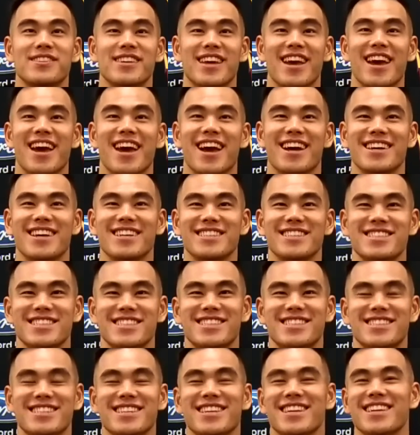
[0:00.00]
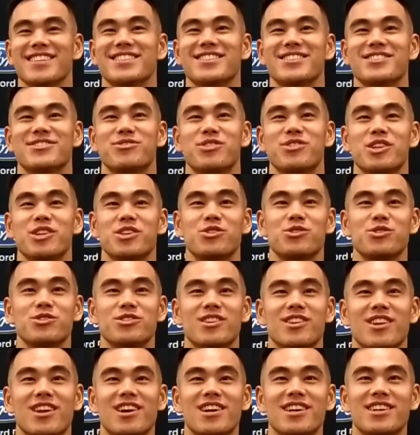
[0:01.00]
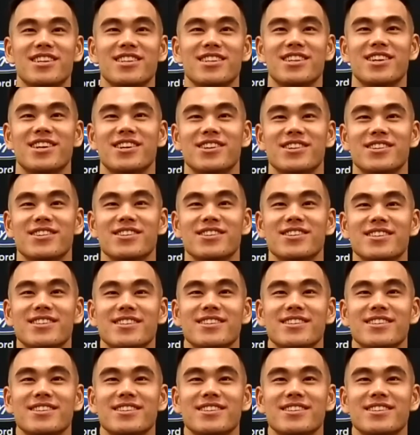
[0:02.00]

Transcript: Yeah, it's just really cool to learn, you know.